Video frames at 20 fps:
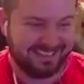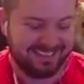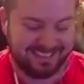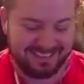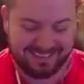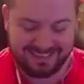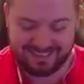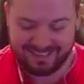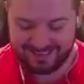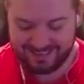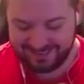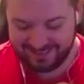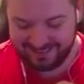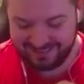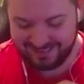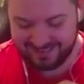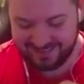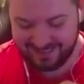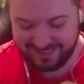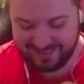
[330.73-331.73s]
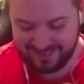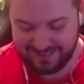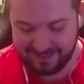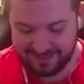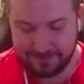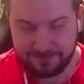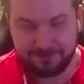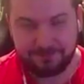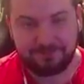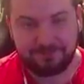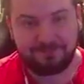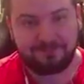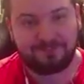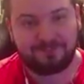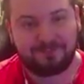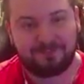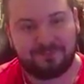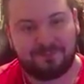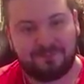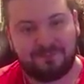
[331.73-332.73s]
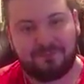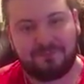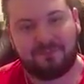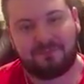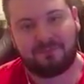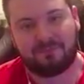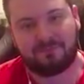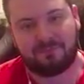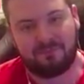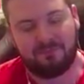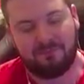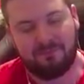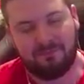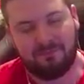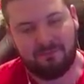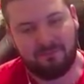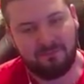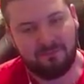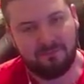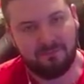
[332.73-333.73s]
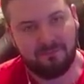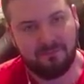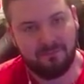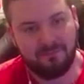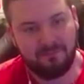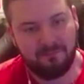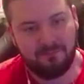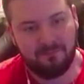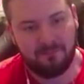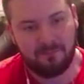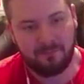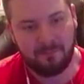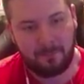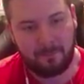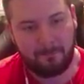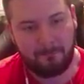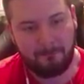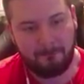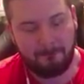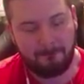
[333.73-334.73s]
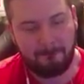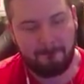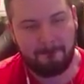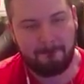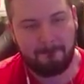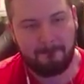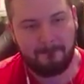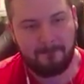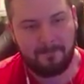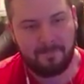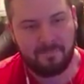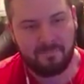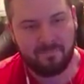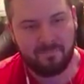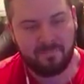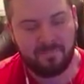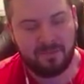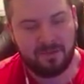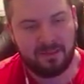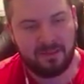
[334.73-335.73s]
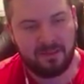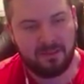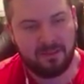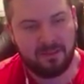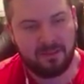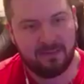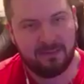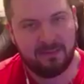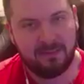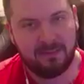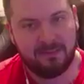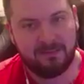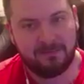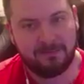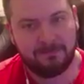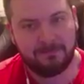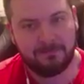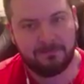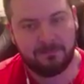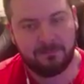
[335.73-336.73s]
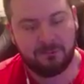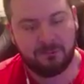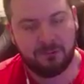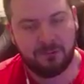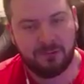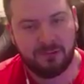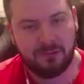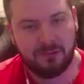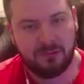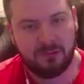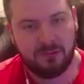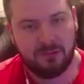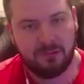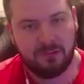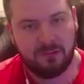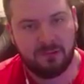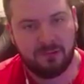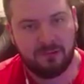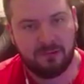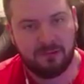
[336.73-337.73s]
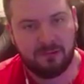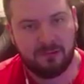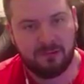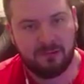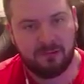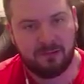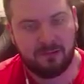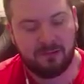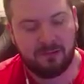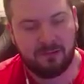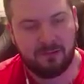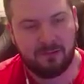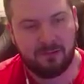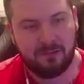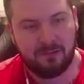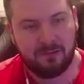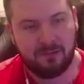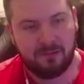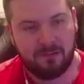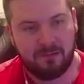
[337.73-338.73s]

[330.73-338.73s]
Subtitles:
(not speaking)